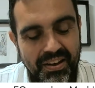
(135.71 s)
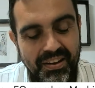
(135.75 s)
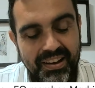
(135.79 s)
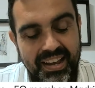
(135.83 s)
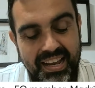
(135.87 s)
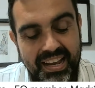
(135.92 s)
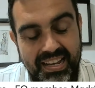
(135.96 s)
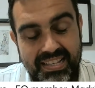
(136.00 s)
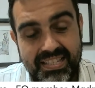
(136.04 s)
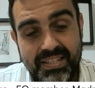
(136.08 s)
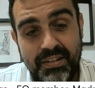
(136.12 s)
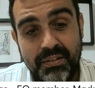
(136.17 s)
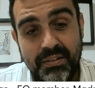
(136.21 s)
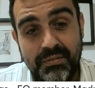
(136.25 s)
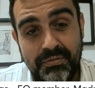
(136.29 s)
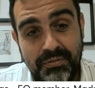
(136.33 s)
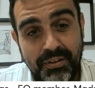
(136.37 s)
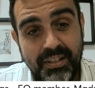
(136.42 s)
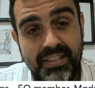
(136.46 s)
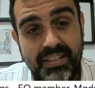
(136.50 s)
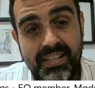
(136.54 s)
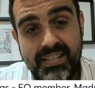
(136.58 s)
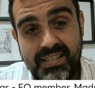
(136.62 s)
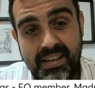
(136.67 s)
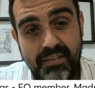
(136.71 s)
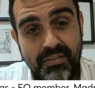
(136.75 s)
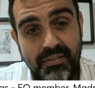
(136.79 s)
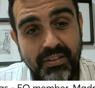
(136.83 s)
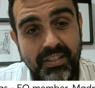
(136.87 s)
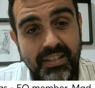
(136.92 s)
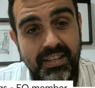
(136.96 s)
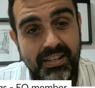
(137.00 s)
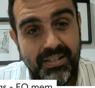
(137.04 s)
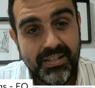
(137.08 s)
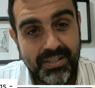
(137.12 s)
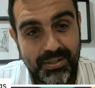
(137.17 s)
okay, so 47
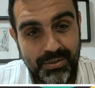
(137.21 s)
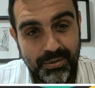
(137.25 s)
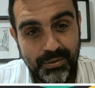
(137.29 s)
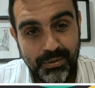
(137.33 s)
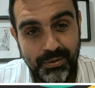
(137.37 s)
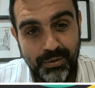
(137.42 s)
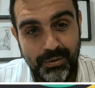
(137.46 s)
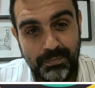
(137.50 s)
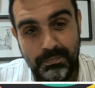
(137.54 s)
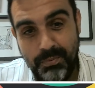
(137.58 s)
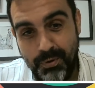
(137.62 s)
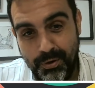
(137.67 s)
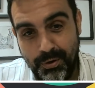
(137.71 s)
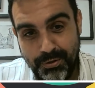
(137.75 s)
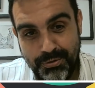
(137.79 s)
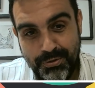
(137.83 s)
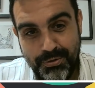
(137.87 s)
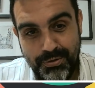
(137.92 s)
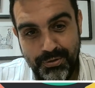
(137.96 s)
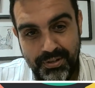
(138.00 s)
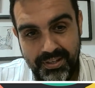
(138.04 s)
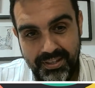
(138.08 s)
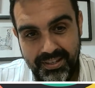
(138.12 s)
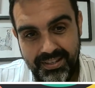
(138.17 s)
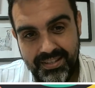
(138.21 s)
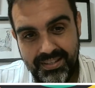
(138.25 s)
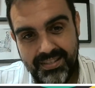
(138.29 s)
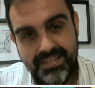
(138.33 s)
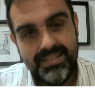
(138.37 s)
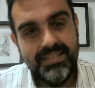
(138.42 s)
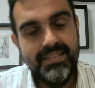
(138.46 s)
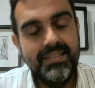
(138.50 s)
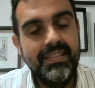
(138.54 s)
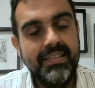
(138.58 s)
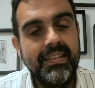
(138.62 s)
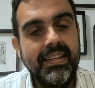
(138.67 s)
years old,
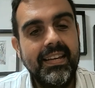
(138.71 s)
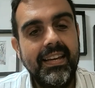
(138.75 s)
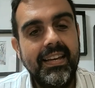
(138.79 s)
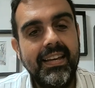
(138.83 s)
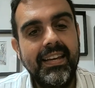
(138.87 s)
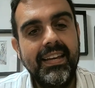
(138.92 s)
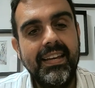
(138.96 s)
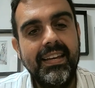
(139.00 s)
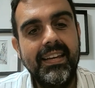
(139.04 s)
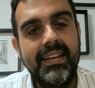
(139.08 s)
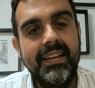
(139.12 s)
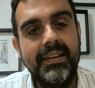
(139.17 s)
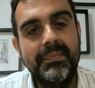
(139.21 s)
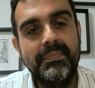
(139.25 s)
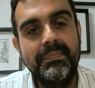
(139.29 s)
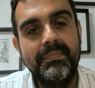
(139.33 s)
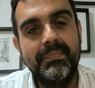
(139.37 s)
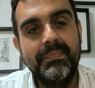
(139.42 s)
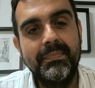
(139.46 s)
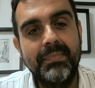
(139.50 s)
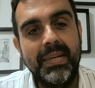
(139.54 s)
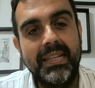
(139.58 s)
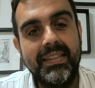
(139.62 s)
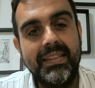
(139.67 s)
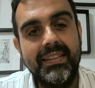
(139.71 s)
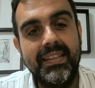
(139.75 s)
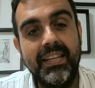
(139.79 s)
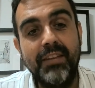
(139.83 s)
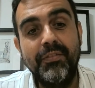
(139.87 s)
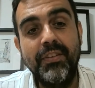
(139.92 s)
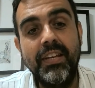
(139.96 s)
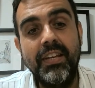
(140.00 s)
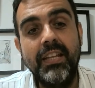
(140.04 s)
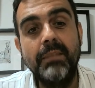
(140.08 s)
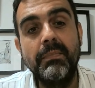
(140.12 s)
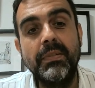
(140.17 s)
Portuguese, um, but
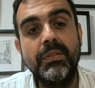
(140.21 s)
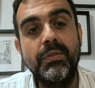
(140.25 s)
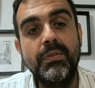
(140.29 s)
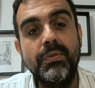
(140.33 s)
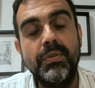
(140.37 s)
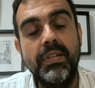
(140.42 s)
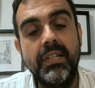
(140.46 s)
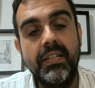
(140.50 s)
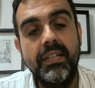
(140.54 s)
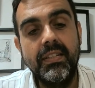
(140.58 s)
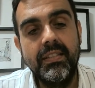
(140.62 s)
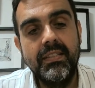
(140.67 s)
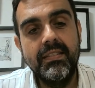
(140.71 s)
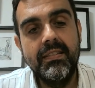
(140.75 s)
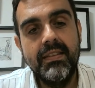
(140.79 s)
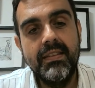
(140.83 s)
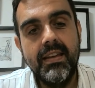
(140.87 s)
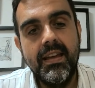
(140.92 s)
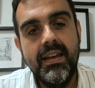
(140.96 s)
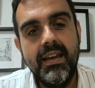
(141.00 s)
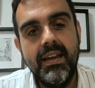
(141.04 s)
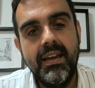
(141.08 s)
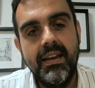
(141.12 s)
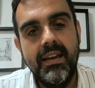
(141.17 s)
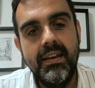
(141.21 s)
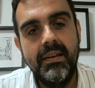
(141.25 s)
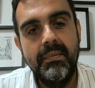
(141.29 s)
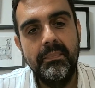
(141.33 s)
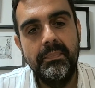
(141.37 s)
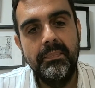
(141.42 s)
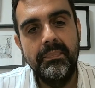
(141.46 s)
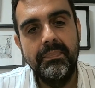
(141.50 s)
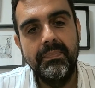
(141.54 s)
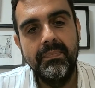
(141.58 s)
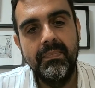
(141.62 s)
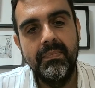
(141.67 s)
living in Madrid,
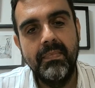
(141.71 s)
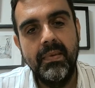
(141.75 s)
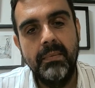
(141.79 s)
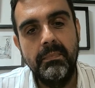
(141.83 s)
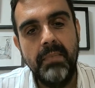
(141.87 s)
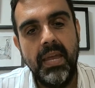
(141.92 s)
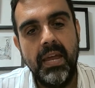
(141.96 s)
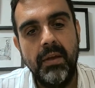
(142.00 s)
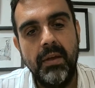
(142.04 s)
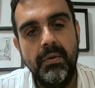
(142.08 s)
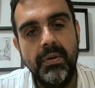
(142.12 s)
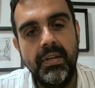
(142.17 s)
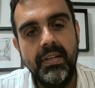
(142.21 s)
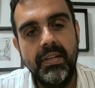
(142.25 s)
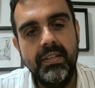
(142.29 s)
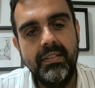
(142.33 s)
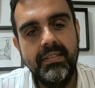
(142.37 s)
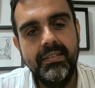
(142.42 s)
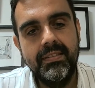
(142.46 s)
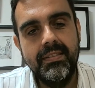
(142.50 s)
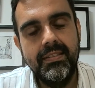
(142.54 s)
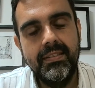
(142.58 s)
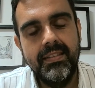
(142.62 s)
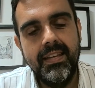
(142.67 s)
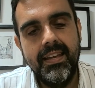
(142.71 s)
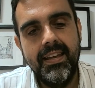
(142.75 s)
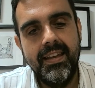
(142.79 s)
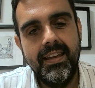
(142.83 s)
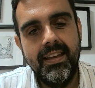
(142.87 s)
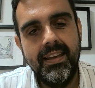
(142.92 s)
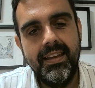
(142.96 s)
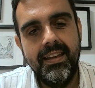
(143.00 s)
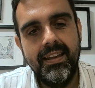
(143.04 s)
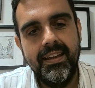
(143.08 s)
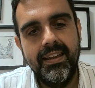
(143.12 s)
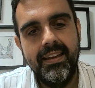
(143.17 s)
um, married
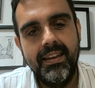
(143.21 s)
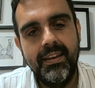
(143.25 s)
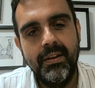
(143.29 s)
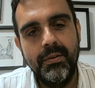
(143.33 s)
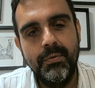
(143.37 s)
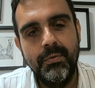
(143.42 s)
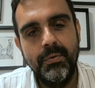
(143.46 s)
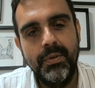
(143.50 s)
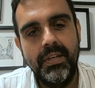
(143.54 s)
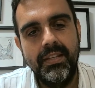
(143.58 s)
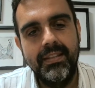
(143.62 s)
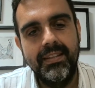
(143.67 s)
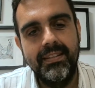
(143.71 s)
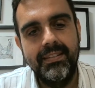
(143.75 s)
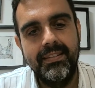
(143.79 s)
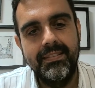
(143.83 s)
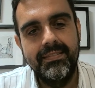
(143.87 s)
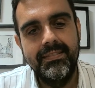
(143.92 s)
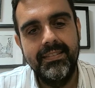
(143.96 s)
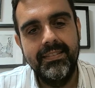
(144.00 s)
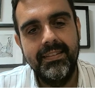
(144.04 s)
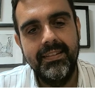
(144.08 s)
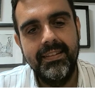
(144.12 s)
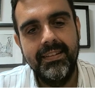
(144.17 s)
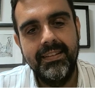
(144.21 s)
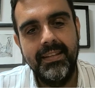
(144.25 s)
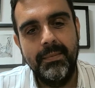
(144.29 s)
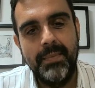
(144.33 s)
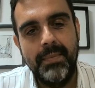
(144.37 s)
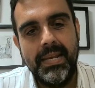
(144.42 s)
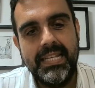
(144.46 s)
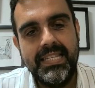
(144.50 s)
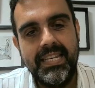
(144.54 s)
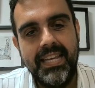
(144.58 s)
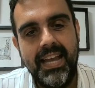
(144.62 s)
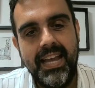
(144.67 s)
uh, with an, uh, an,
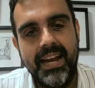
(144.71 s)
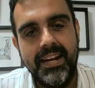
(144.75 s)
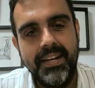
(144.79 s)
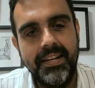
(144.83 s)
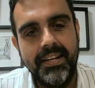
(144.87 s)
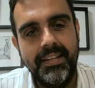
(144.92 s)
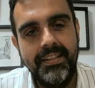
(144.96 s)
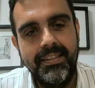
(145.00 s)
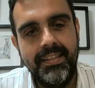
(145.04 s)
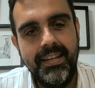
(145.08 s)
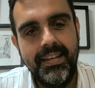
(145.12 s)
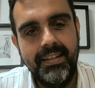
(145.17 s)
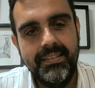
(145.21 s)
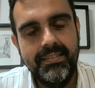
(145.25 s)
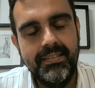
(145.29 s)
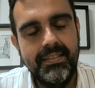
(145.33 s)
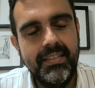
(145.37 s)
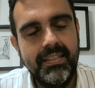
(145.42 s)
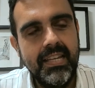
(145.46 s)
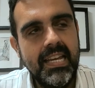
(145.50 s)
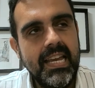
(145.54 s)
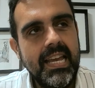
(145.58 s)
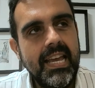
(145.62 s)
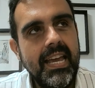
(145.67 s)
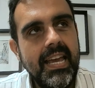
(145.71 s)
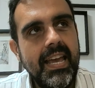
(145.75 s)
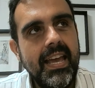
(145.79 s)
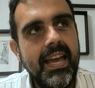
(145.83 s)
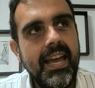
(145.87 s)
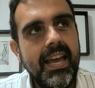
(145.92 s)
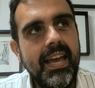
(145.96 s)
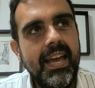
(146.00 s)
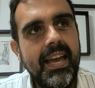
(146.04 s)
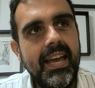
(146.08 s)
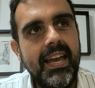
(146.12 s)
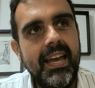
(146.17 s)
amazing architect,
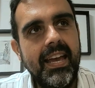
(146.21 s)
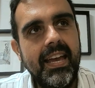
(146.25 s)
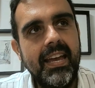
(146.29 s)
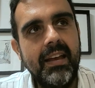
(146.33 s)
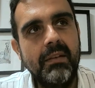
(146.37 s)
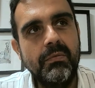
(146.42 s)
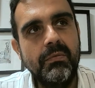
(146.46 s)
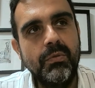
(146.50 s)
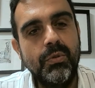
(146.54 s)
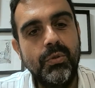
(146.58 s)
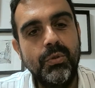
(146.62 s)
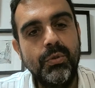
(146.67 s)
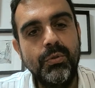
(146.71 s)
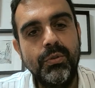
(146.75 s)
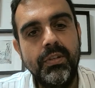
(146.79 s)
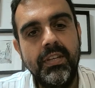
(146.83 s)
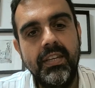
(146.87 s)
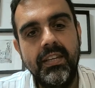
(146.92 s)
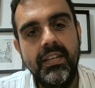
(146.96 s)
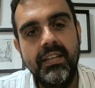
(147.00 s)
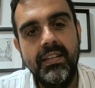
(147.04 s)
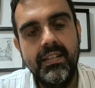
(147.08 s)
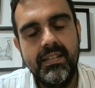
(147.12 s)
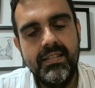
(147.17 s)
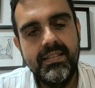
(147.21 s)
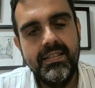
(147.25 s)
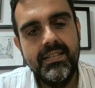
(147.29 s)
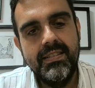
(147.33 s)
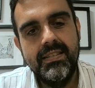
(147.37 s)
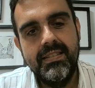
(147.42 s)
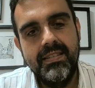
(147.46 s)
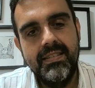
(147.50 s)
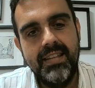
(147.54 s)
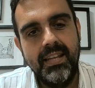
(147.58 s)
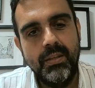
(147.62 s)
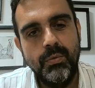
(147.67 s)
uh, two
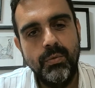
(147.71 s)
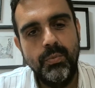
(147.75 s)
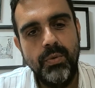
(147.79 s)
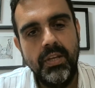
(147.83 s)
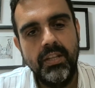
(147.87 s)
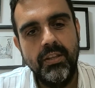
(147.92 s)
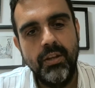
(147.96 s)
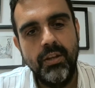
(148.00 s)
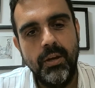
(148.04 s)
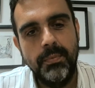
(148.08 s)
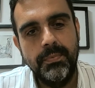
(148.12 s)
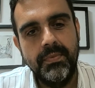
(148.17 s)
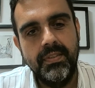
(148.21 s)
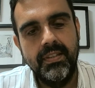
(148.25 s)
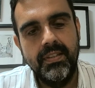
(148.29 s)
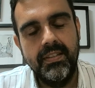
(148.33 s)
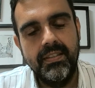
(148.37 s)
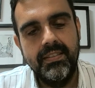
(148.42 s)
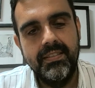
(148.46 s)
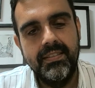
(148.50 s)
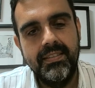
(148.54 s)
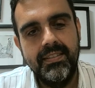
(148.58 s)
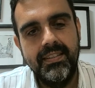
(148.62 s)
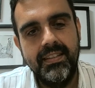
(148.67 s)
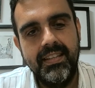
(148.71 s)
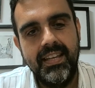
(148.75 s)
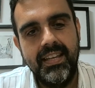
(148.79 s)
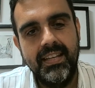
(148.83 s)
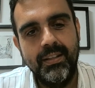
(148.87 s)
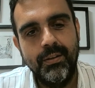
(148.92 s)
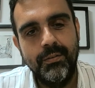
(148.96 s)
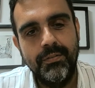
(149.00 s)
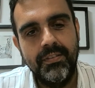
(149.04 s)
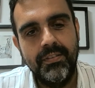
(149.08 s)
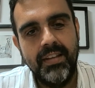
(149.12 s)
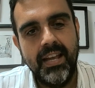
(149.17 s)
kids that we adopted in the end
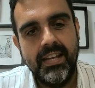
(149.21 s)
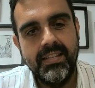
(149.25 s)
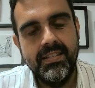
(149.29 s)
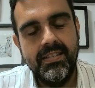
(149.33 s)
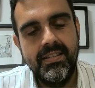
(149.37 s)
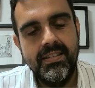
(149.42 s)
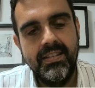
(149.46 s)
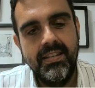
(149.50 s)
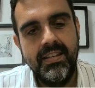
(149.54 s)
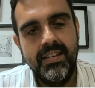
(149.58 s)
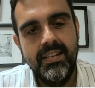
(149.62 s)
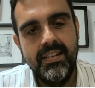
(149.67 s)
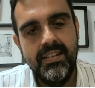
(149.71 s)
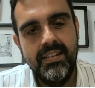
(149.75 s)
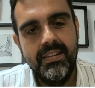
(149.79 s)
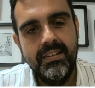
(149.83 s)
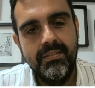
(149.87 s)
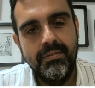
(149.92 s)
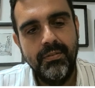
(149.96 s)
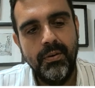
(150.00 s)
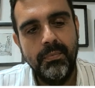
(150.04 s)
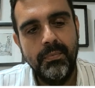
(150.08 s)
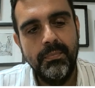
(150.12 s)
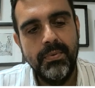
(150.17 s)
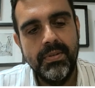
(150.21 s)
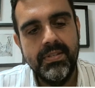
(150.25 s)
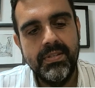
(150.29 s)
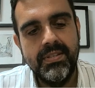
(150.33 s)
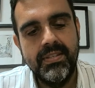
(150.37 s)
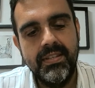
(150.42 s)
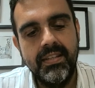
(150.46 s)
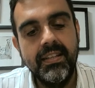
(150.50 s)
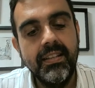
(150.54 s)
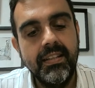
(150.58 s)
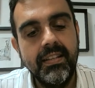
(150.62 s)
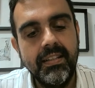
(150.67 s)
of last year from
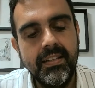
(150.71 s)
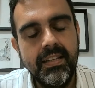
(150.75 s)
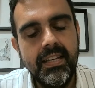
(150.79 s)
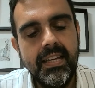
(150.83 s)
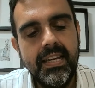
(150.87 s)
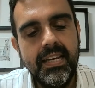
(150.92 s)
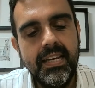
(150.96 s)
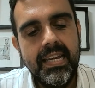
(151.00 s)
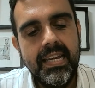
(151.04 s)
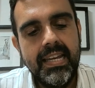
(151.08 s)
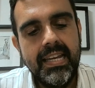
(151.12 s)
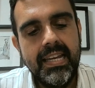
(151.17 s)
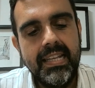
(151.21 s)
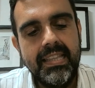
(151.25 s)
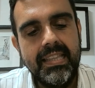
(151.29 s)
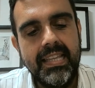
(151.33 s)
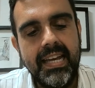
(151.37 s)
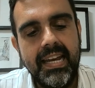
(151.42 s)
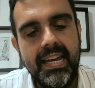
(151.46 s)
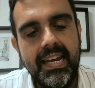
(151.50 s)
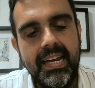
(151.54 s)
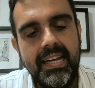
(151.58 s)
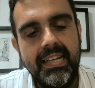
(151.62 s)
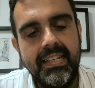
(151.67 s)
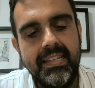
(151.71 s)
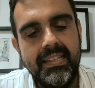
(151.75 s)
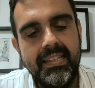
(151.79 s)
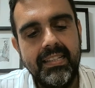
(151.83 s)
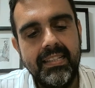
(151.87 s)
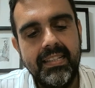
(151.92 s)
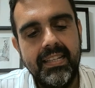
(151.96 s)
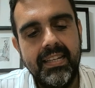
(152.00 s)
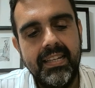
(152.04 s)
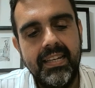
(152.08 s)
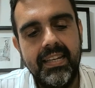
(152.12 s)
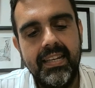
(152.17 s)
Brazil,
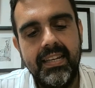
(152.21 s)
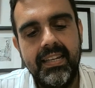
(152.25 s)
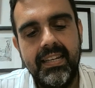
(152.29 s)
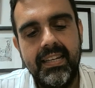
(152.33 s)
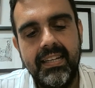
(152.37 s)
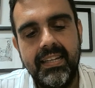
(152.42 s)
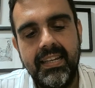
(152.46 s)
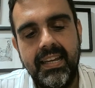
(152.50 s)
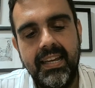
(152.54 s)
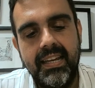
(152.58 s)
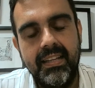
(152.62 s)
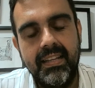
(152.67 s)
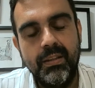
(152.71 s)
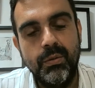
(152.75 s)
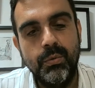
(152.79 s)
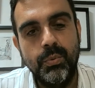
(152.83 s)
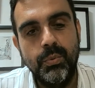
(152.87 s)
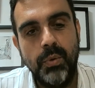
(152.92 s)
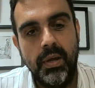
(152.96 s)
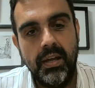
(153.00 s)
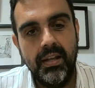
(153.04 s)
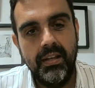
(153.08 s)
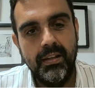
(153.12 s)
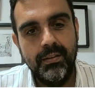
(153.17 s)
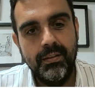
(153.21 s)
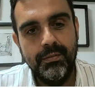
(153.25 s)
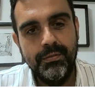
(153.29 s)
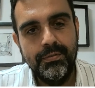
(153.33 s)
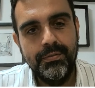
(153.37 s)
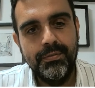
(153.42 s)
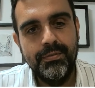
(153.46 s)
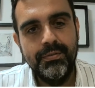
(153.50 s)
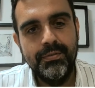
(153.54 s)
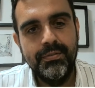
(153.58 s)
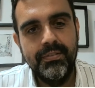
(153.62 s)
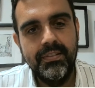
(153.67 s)
nine uh, and
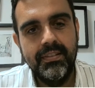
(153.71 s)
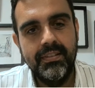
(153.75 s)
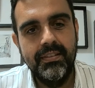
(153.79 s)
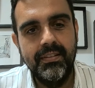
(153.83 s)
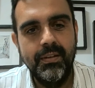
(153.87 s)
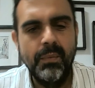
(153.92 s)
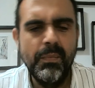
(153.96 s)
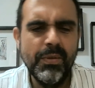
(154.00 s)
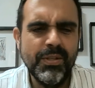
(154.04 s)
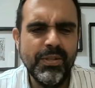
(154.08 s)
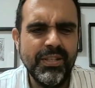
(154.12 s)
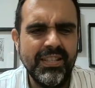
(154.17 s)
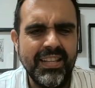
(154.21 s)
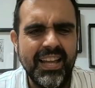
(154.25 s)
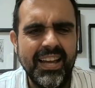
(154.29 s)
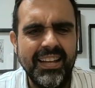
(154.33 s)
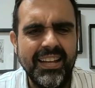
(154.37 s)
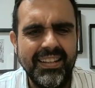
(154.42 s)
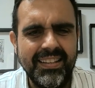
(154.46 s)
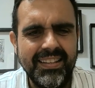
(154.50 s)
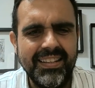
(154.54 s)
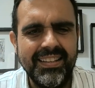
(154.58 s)
12, uh, almost nine.